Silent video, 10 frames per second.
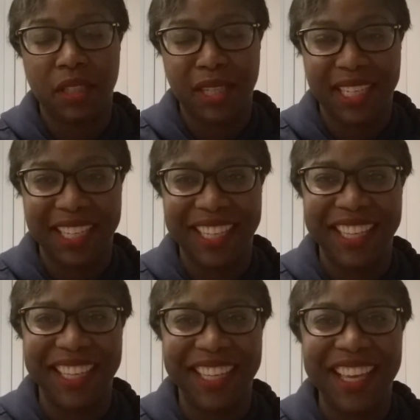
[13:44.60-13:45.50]
you
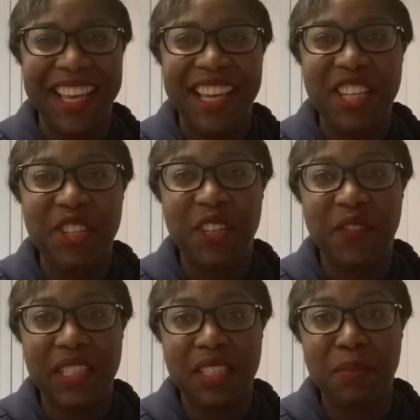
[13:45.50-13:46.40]
can, you can
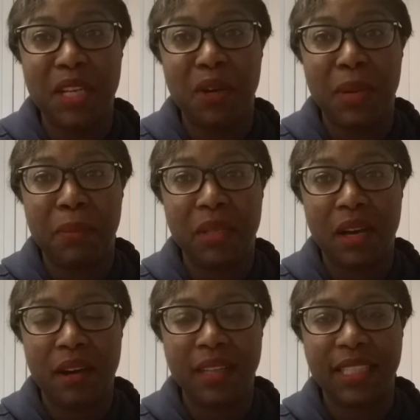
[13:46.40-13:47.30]
visit me on my
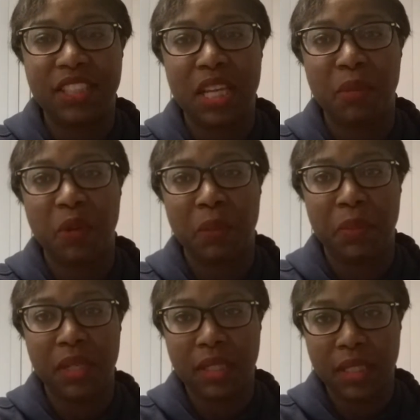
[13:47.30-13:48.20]
blog. It's
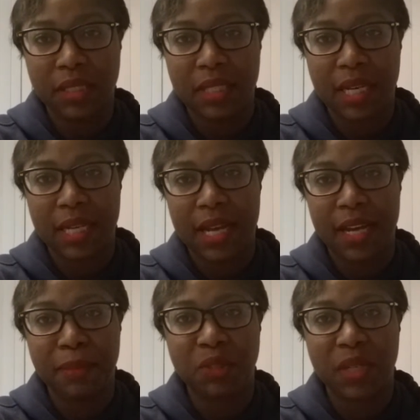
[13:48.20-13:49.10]

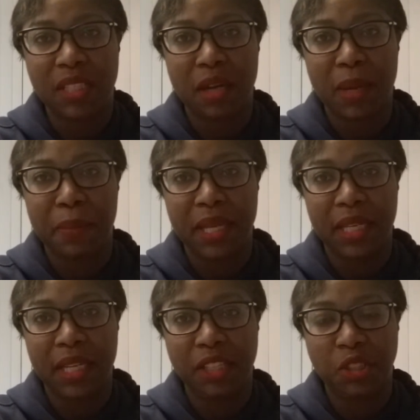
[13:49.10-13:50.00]
jmariebooklets.com. It's where I talk about being
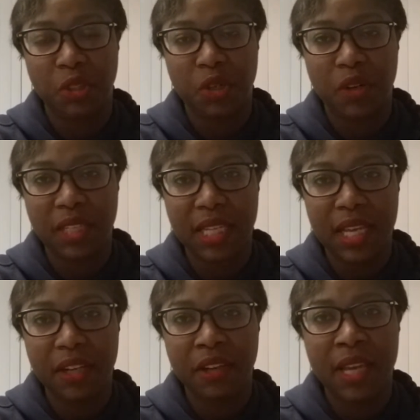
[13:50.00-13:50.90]
a health unit
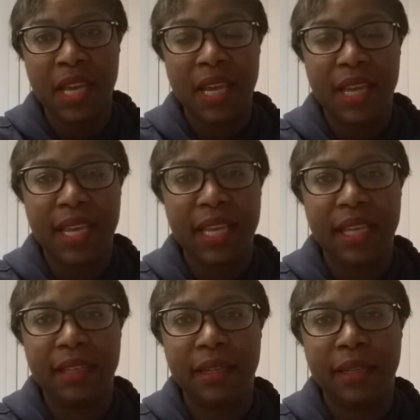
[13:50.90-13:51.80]
coordinator.
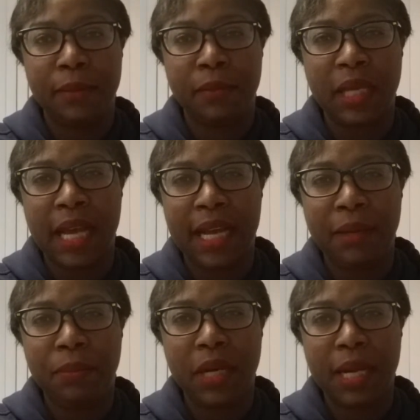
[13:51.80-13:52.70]
And um, I
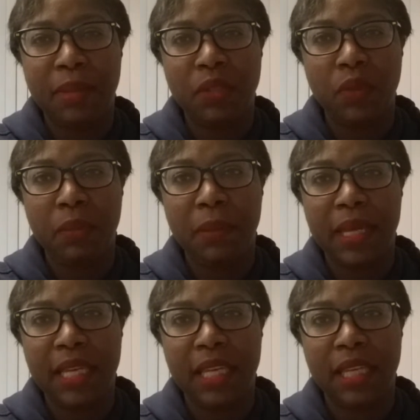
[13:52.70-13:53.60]
probably will be
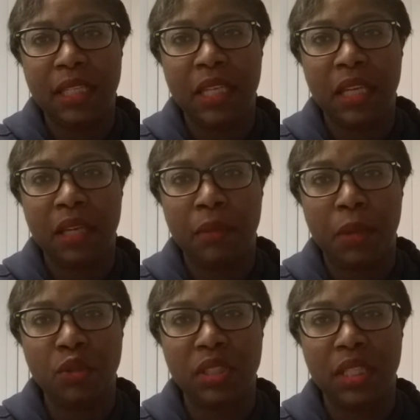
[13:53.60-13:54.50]
making
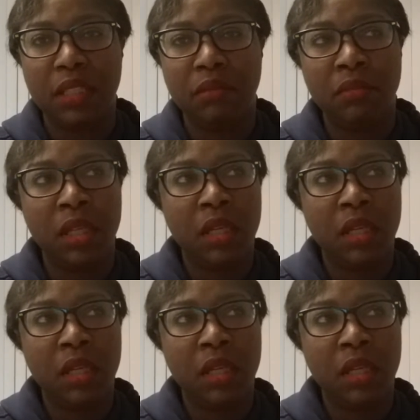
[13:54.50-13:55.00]
posting